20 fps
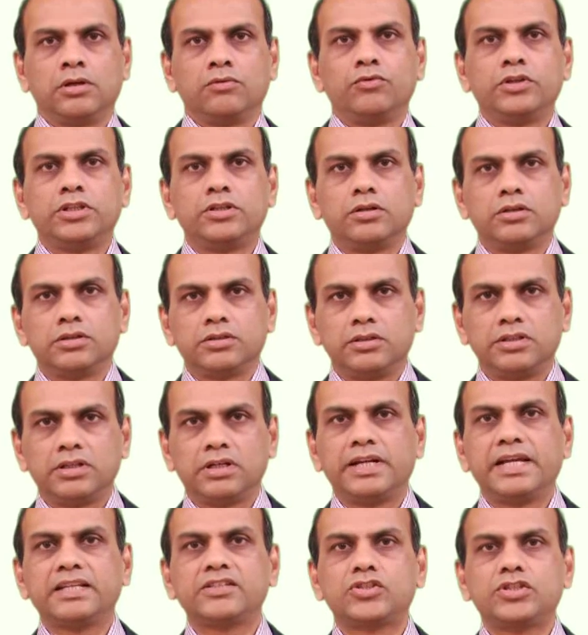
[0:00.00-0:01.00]
with the
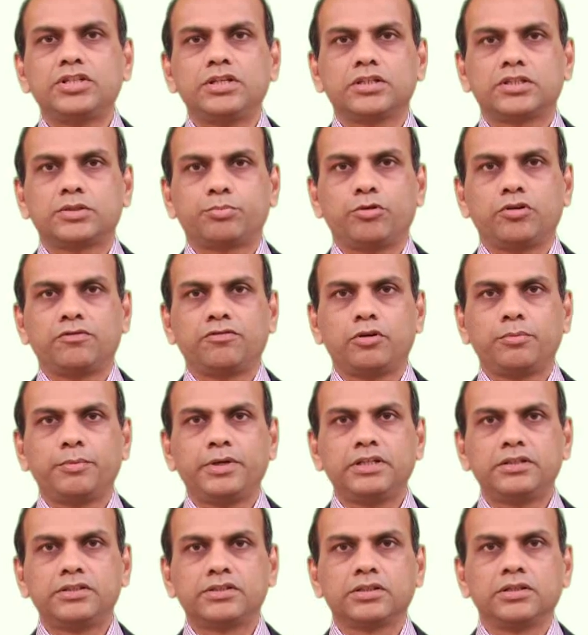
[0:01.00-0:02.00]
next year's
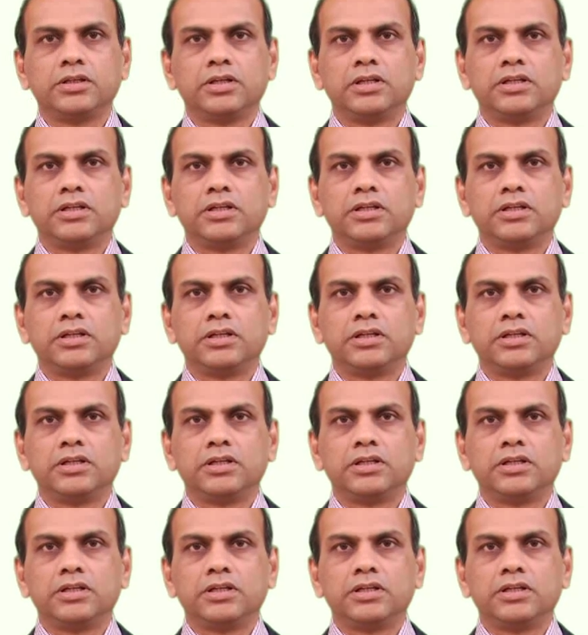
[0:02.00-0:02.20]
performance,